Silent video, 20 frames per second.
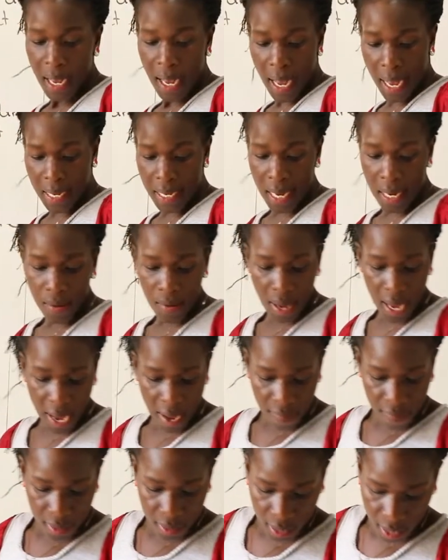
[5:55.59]
And then we
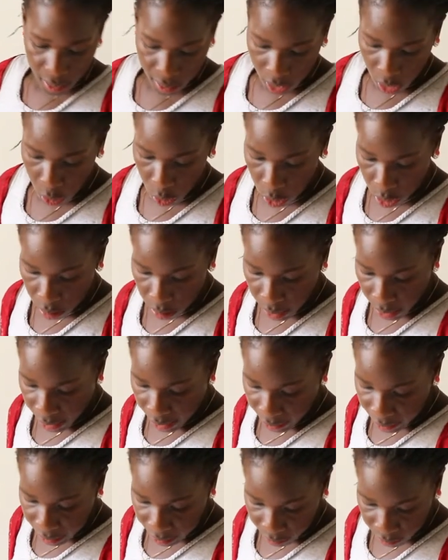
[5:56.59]
have another economic
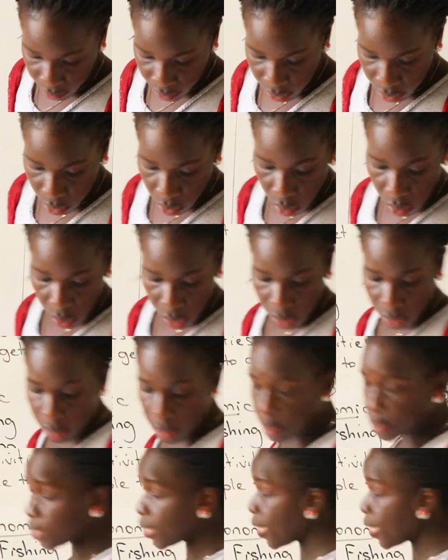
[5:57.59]
activity called